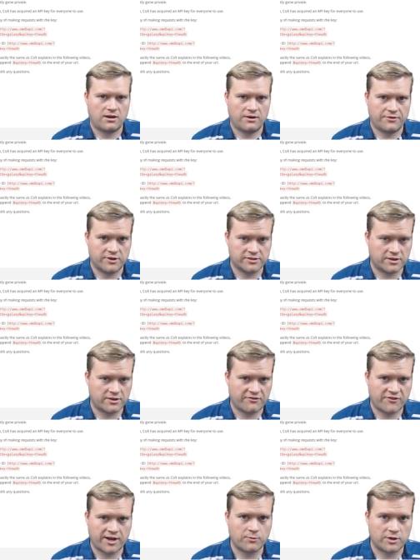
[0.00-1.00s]
those other
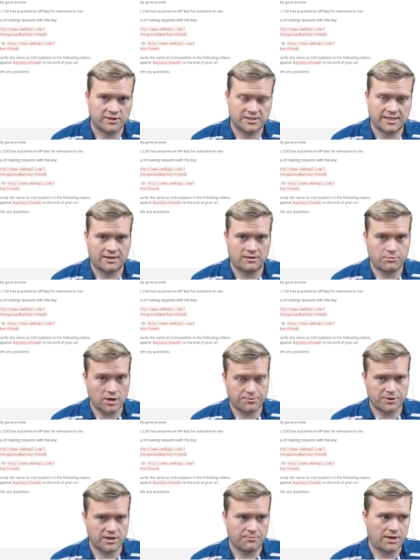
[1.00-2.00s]
frameworks that are, are
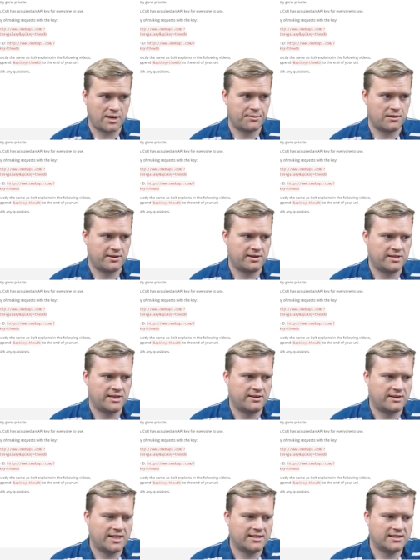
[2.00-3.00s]
pretty popular out there.
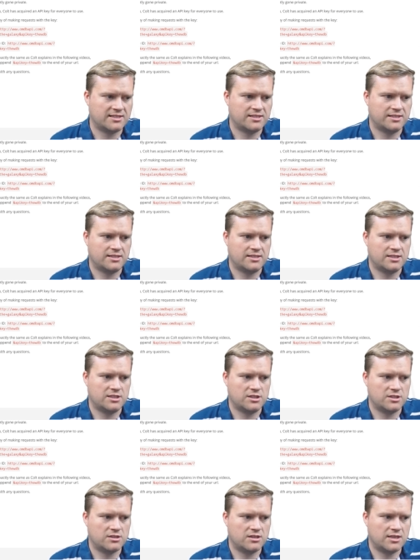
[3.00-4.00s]
Kind
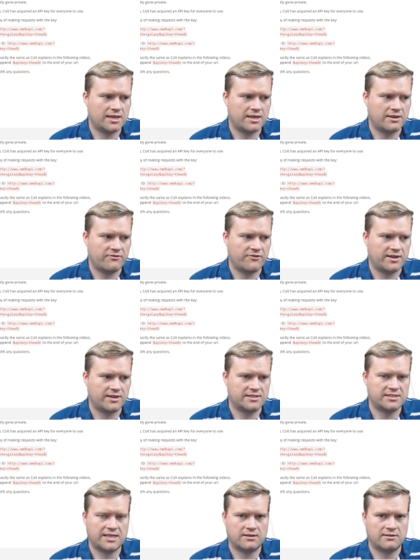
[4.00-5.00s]
of kind of uh,
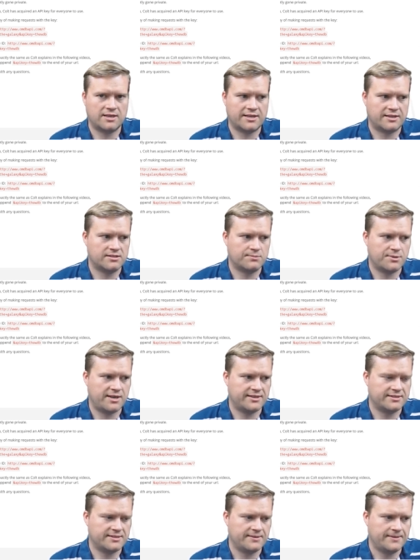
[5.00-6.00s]
settle on
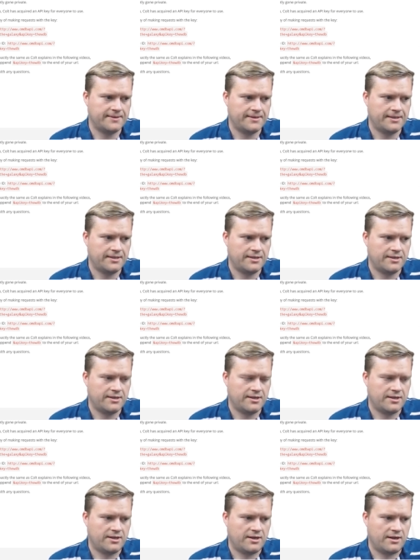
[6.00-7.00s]
Express.
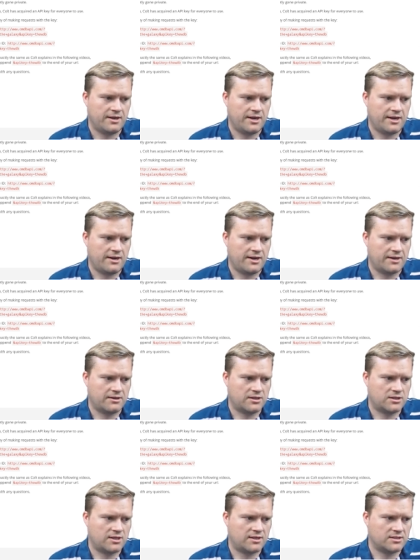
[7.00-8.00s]
Uh, he
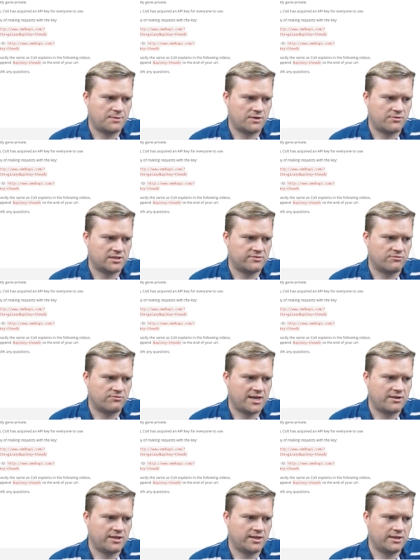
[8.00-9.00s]
talks about RESTful
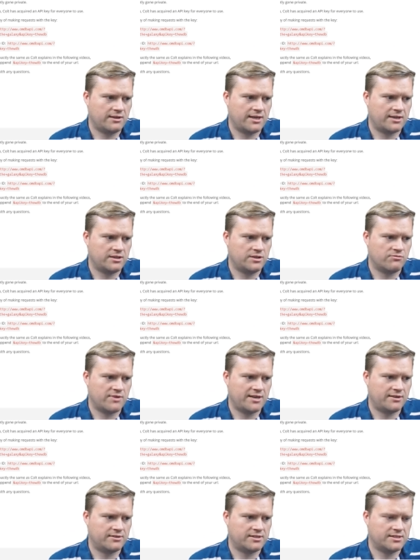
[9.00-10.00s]
routing, how to do
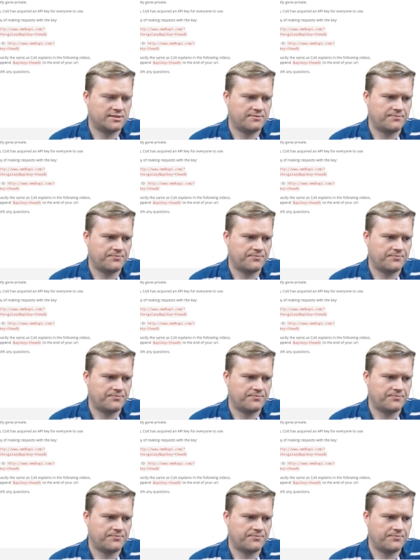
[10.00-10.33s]
routes,